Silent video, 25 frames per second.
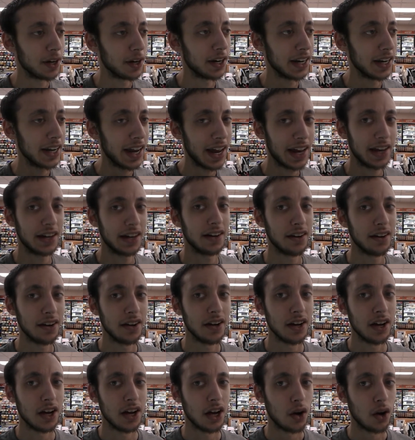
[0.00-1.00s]
But again,
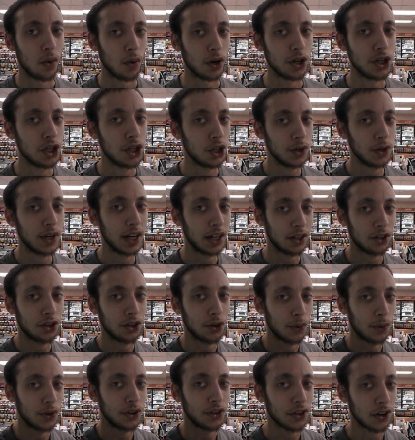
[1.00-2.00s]
once you get
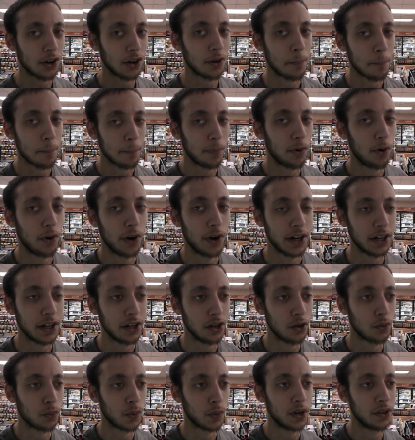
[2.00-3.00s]
to a certain
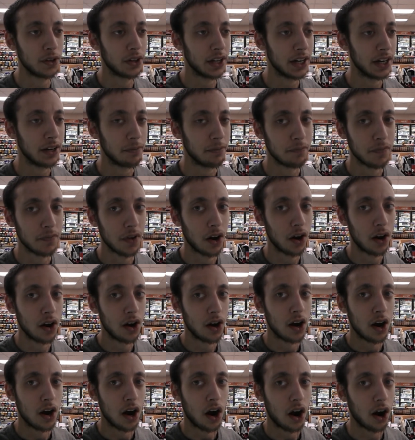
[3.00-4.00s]
point, you really
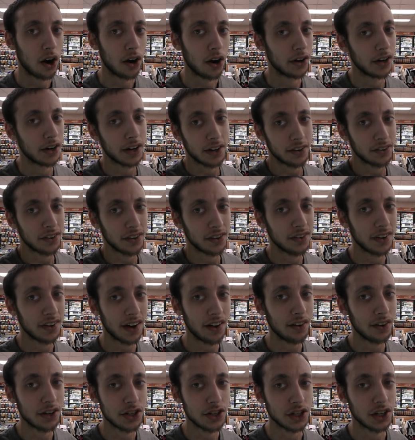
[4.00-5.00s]
aren't as
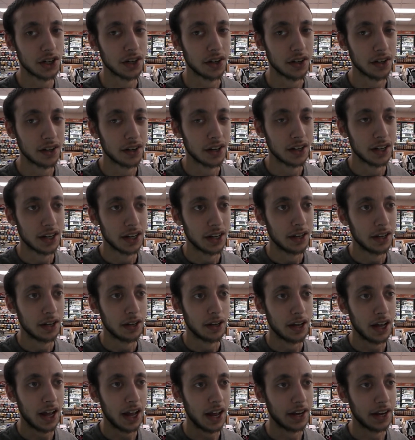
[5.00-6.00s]
intelligent,
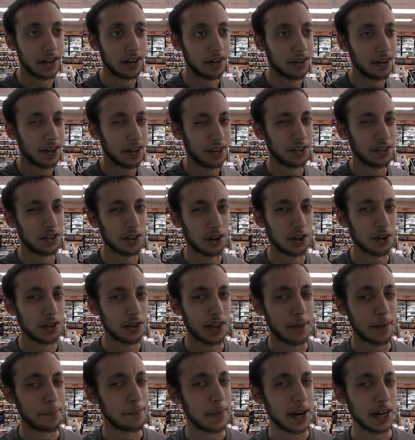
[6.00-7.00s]
and in
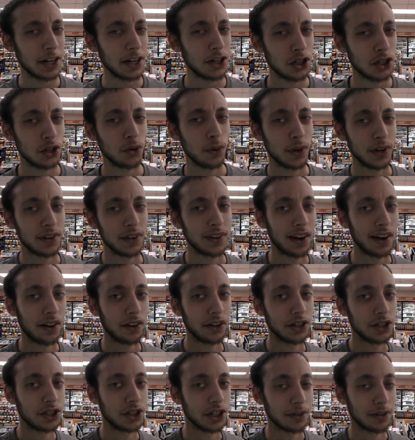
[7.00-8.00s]
turn that makes you
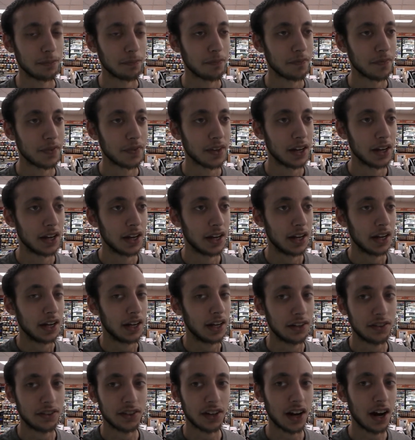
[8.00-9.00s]
intelligent.
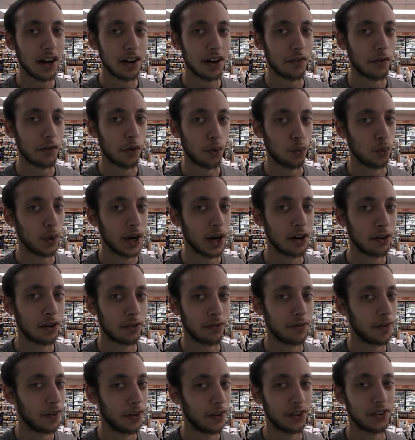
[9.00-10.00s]
It's kind of a
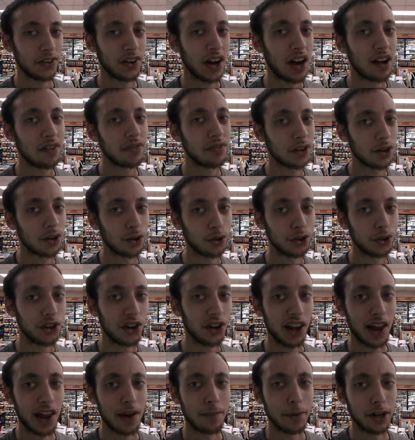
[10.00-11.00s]
weird philosophical
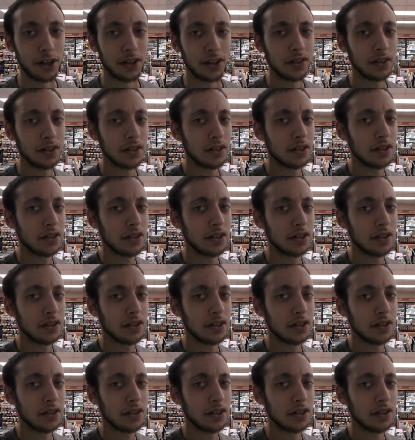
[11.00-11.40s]
dilemma.